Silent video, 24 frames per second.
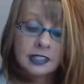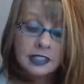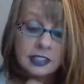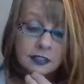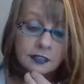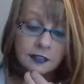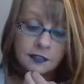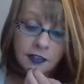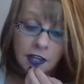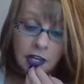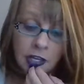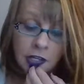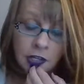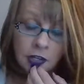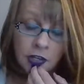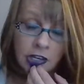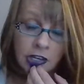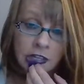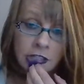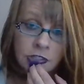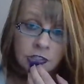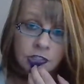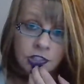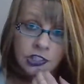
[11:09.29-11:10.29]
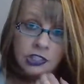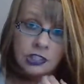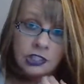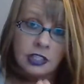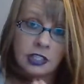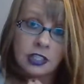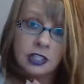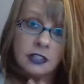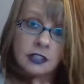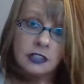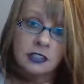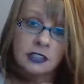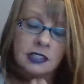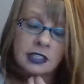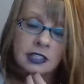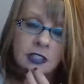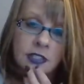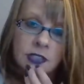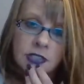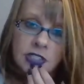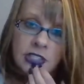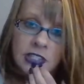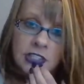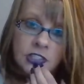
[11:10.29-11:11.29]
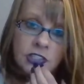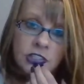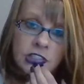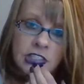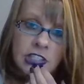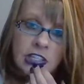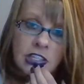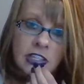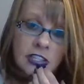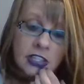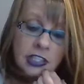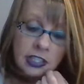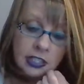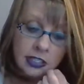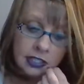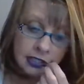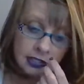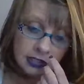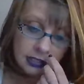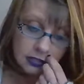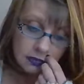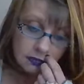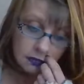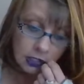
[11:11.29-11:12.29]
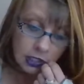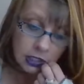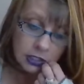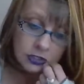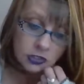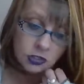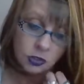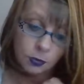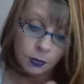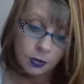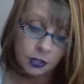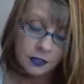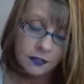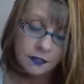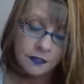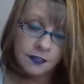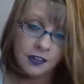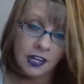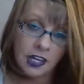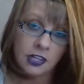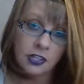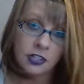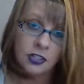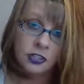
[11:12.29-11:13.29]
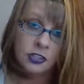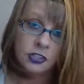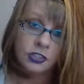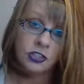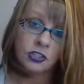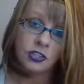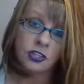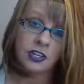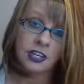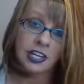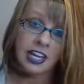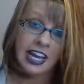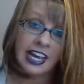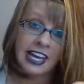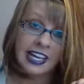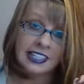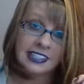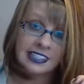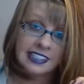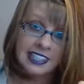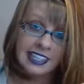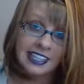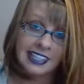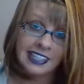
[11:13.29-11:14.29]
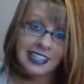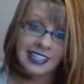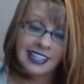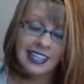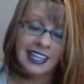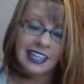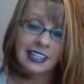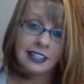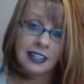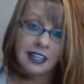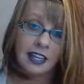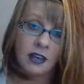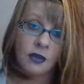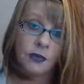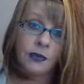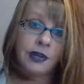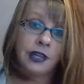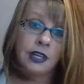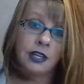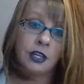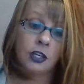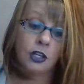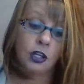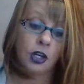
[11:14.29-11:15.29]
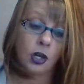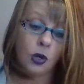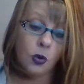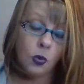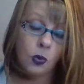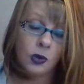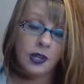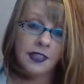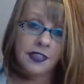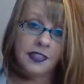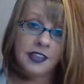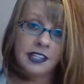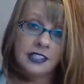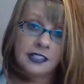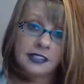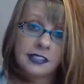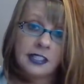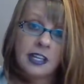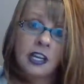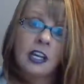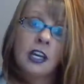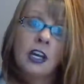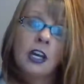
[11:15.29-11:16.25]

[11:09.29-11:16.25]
It's fire energy, Aries, Leo, Sagittarius, right? So put a fire under your ass and get going. Go with this.